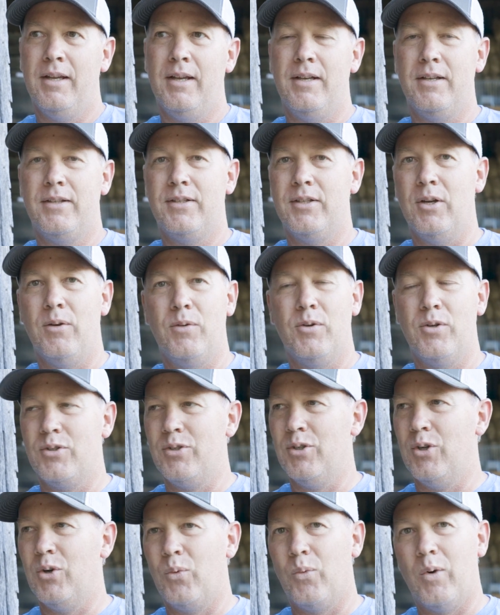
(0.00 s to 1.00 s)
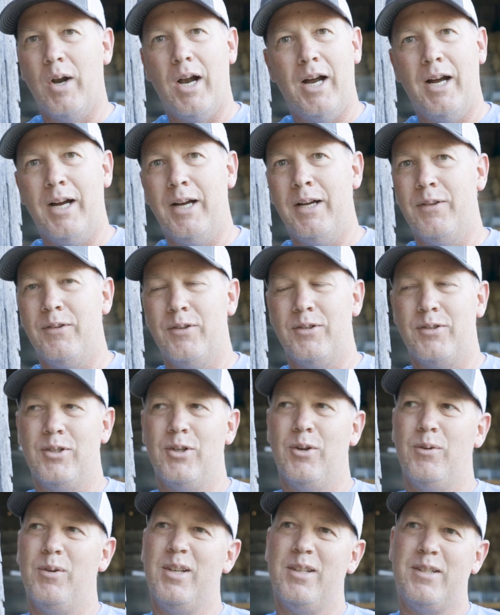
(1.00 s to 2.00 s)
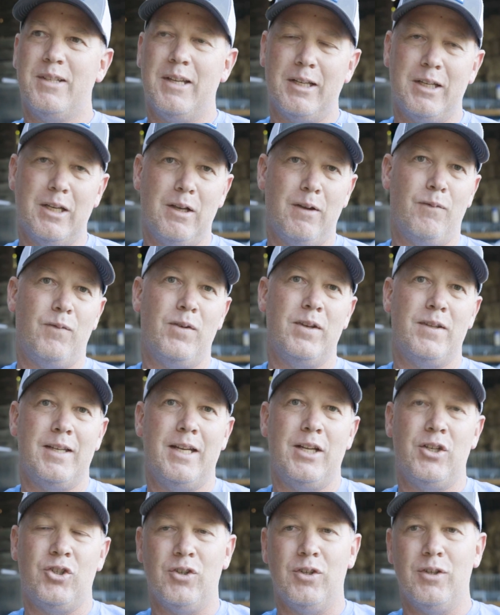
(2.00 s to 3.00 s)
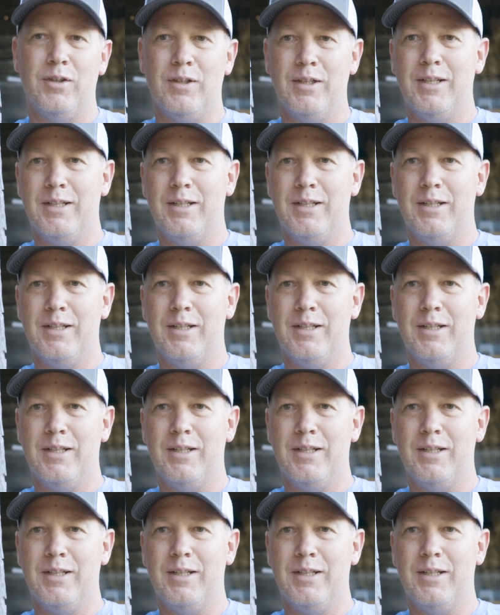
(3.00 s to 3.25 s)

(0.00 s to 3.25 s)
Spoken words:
and so there's no rot, there's no insect infestation.